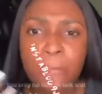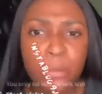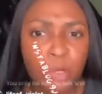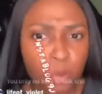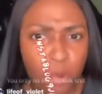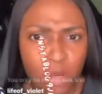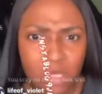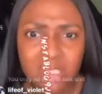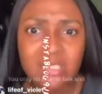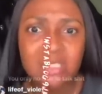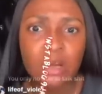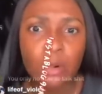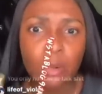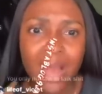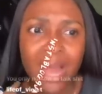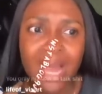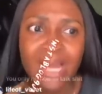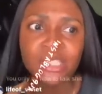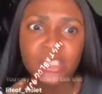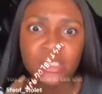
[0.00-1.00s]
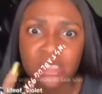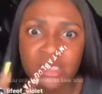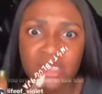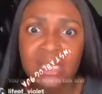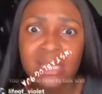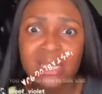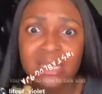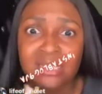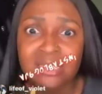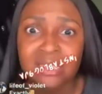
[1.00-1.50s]
But once in a while, I
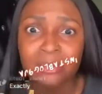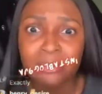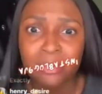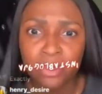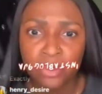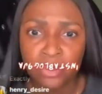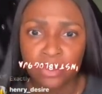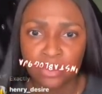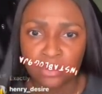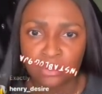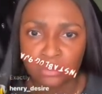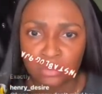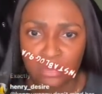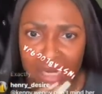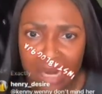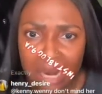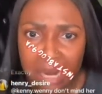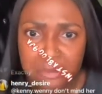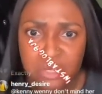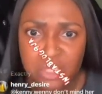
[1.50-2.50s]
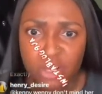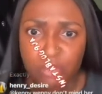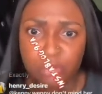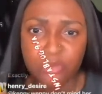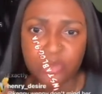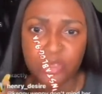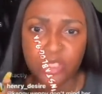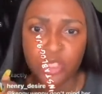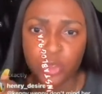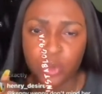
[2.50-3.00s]
just see Insta blog carry
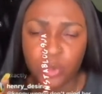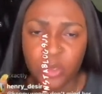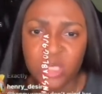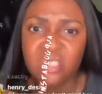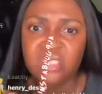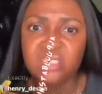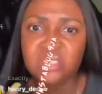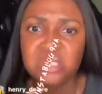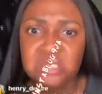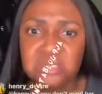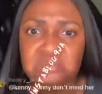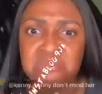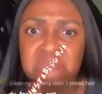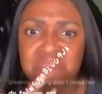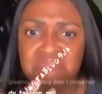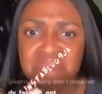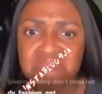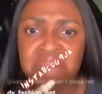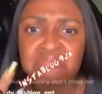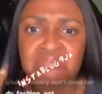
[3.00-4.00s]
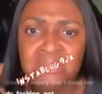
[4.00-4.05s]
some of his tweets.